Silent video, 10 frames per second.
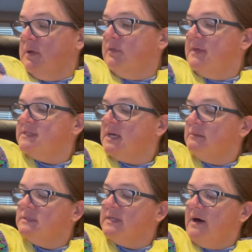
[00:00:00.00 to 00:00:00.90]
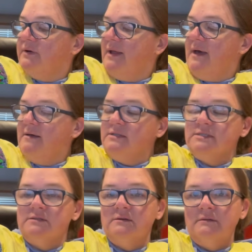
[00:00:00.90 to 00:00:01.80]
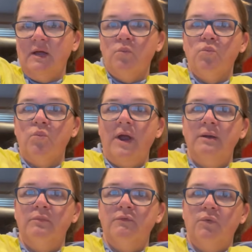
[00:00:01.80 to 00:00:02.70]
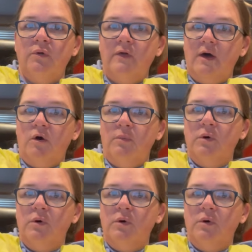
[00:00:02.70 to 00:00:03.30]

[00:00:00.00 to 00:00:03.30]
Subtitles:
this comes down and ends like right before the elbow,